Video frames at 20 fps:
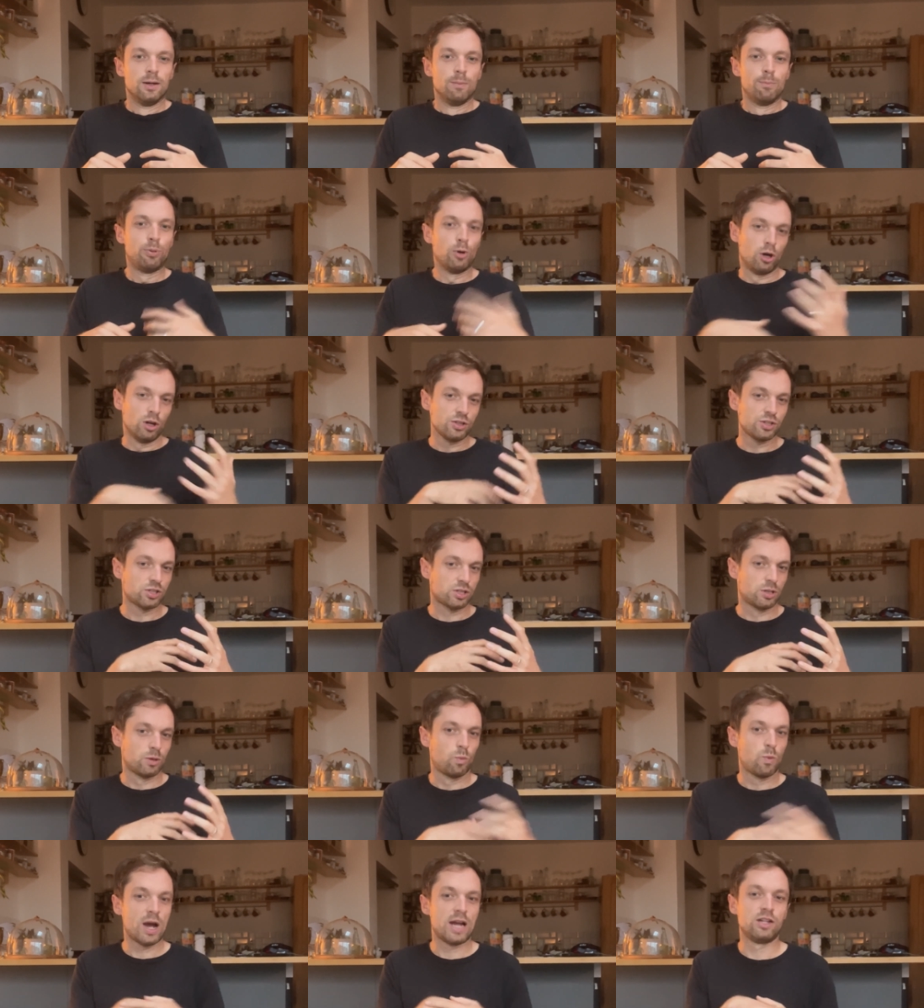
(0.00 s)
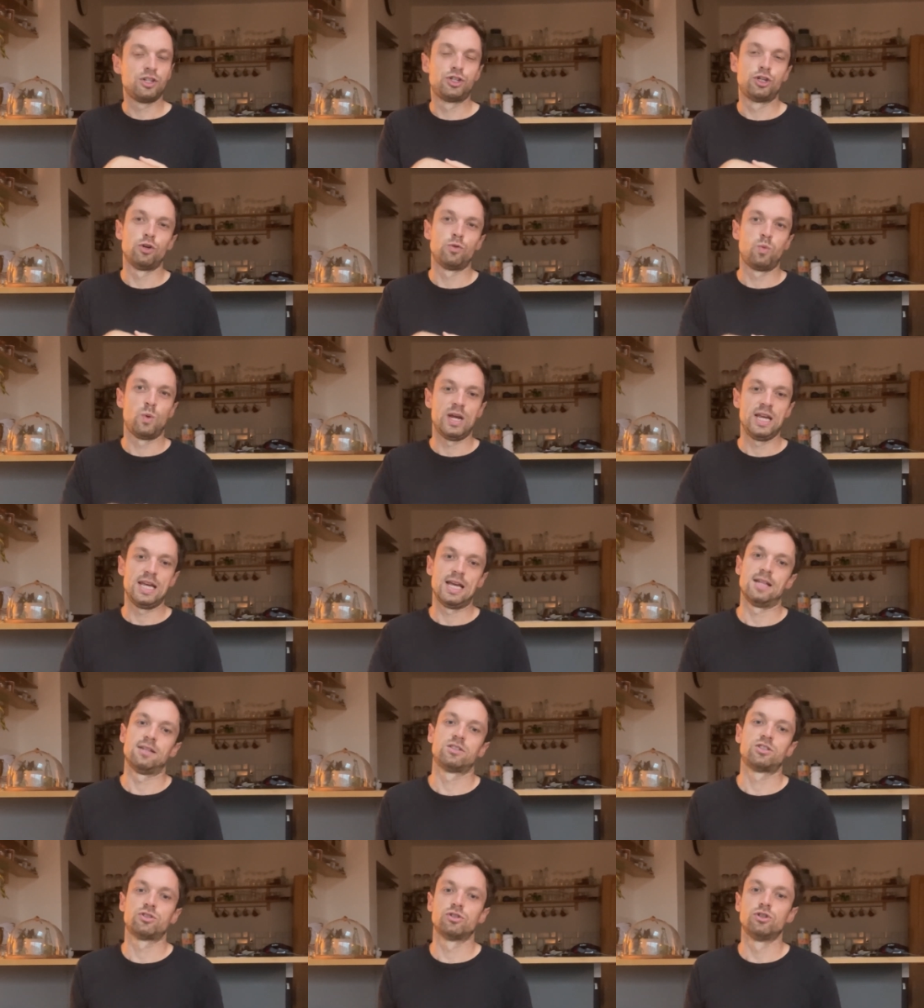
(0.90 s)
But when should we
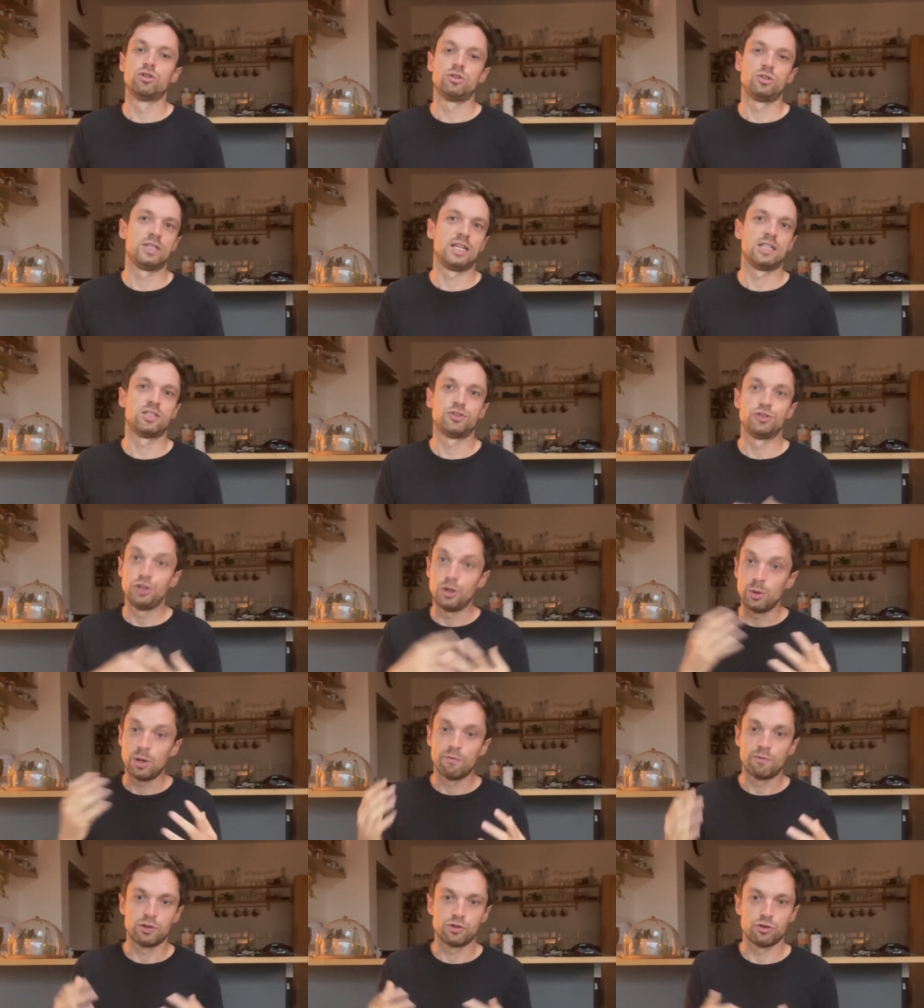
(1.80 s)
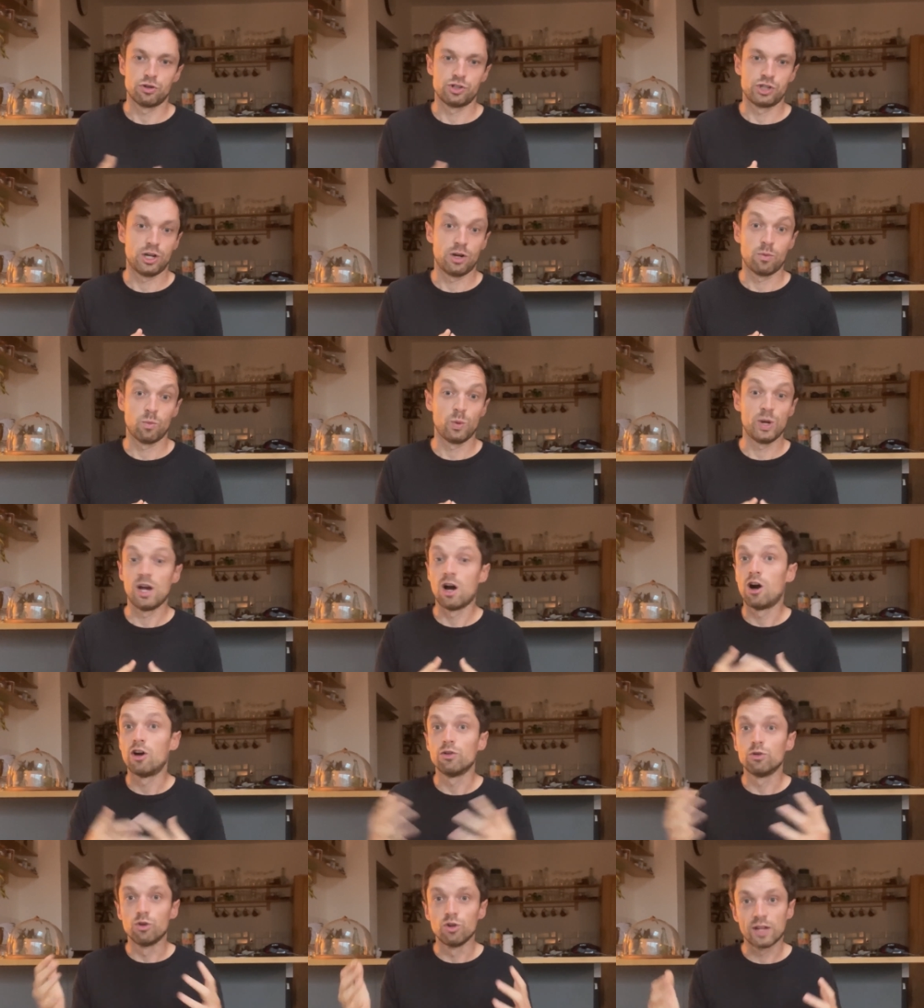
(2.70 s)
install this new infrastructure? We
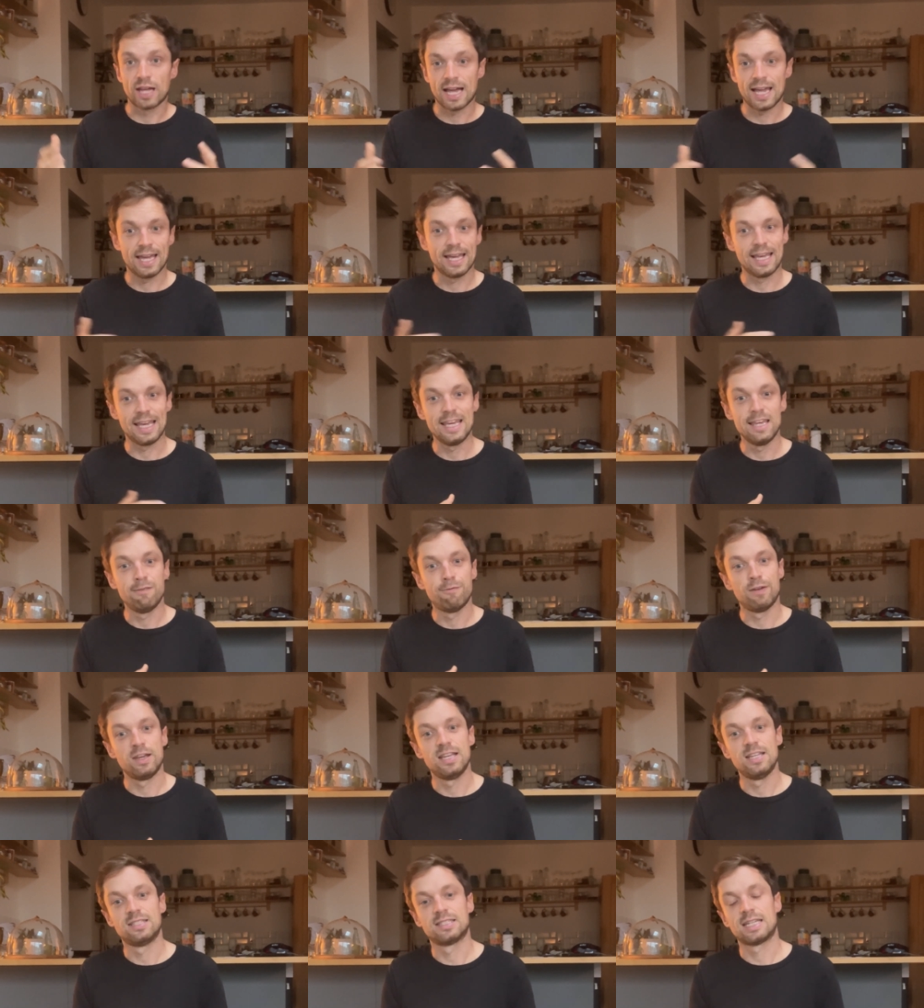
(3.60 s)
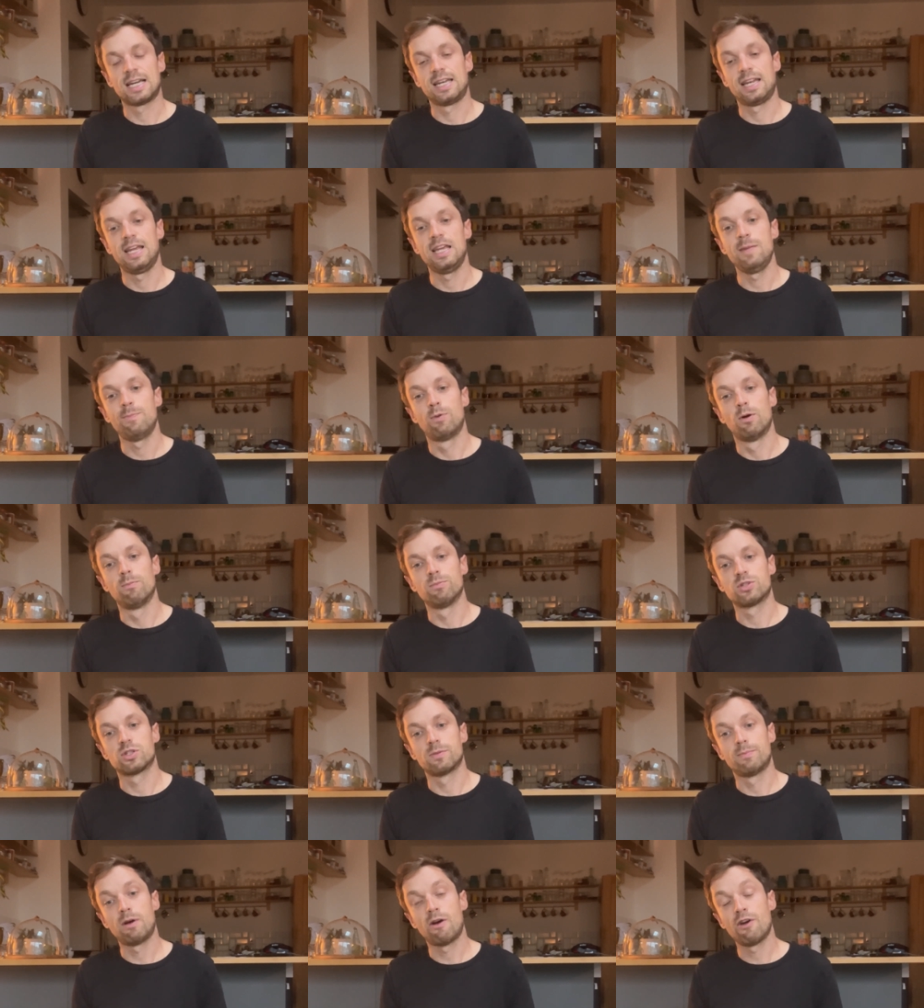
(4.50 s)
aren't all getting E Vs and heat
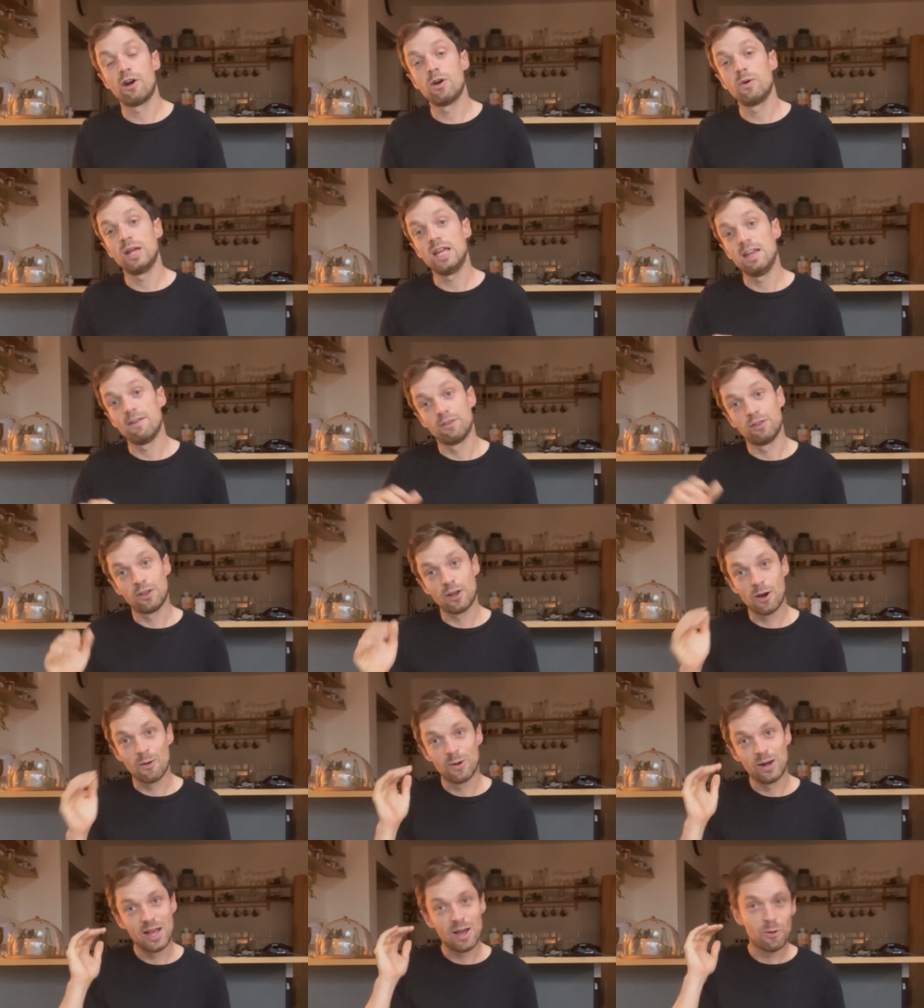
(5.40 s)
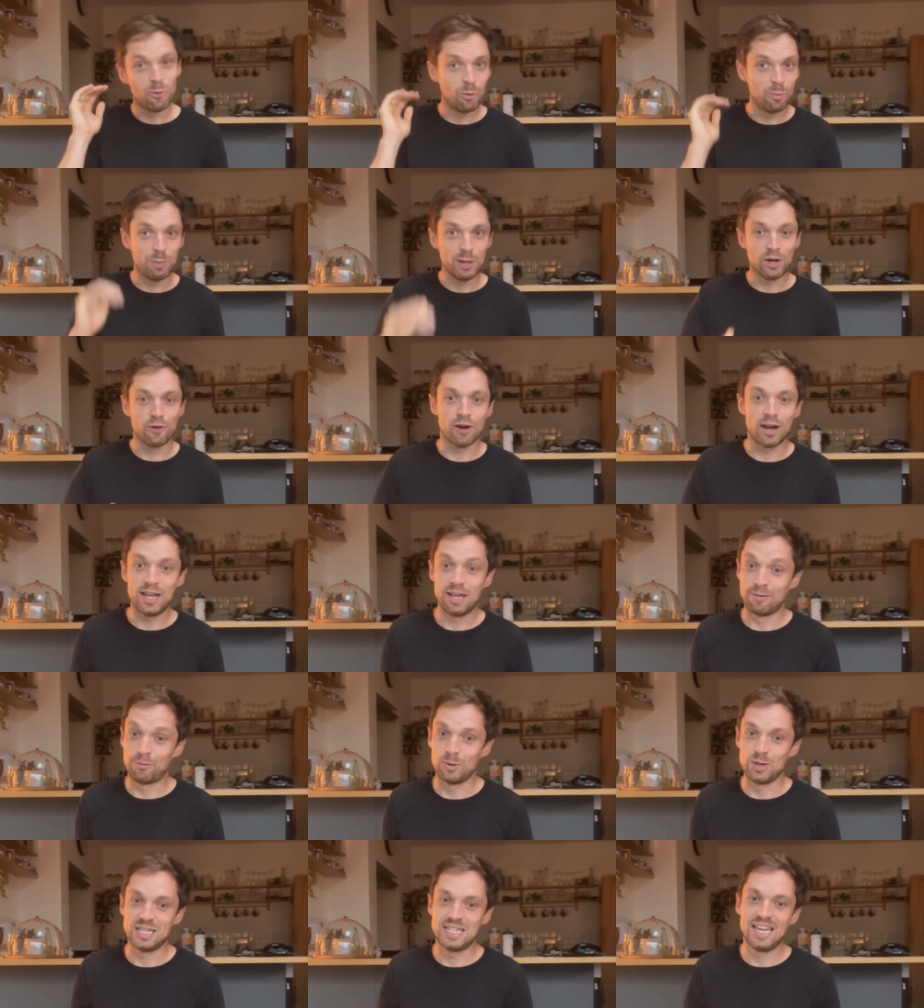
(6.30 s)
pumps tomorrow, even though it would be great
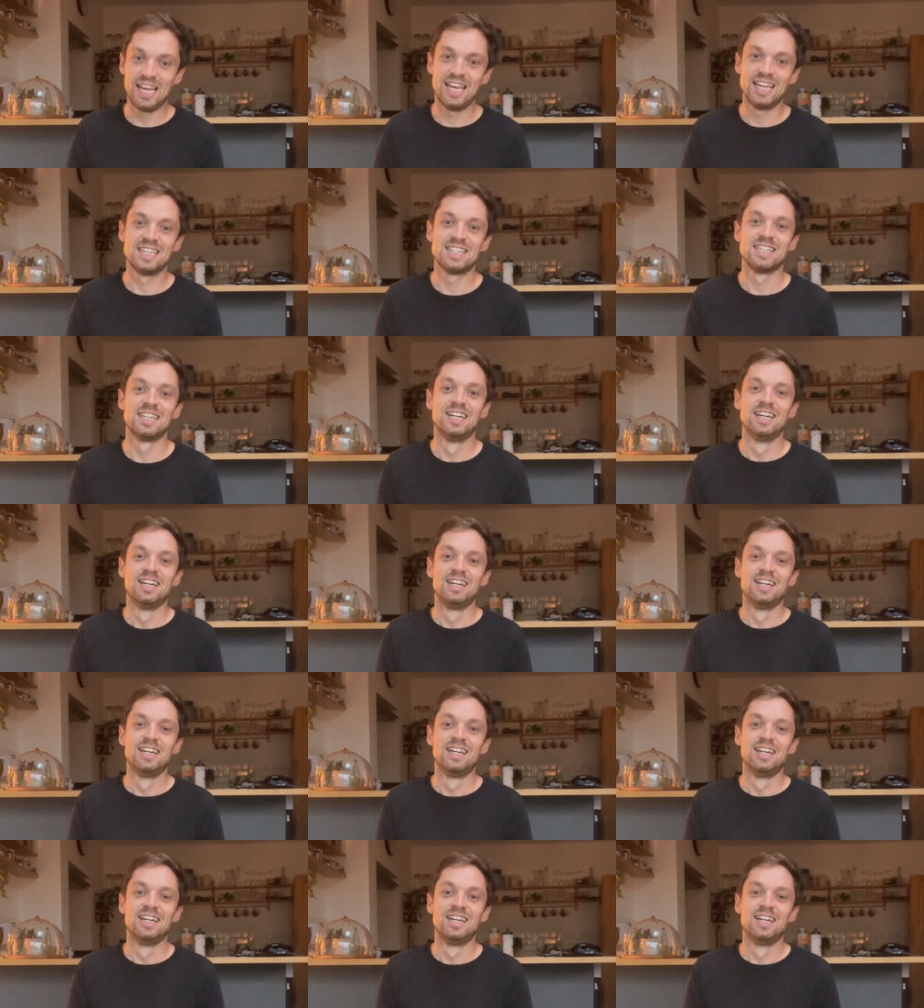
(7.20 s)
if we did.